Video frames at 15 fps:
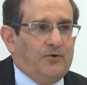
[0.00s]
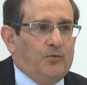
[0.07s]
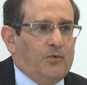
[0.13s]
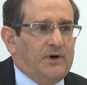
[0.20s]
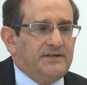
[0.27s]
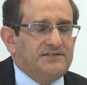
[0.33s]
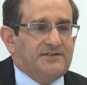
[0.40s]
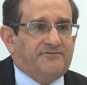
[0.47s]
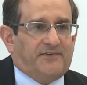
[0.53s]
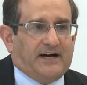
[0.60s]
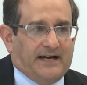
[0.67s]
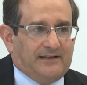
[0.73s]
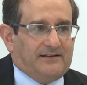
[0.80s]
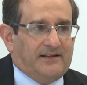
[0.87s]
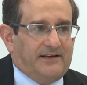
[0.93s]
was a
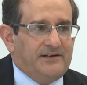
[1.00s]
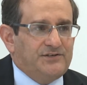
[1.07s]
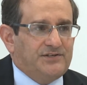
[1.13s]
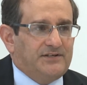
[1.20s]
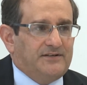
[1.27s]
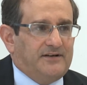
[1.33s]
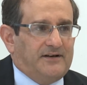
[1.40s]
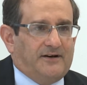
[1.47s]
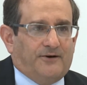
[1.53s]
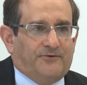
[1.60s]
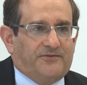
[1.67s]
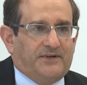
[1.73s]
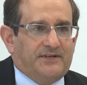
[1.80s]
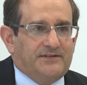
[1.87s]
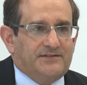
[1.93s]
violation
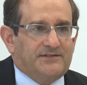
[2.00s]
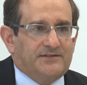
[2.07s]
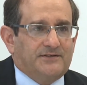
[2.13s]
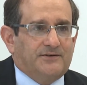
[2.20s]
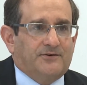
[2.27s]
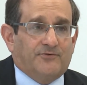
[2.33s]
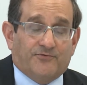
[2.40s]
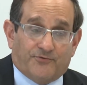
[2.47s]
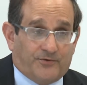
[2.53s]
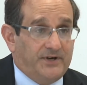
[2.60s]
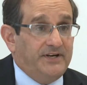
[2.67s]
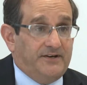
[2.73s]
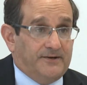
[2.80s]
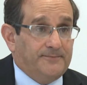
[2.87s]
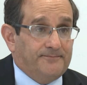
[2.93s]
of his
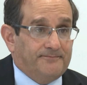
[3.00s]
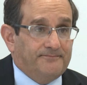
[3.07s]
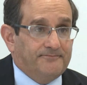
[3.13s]
freedom.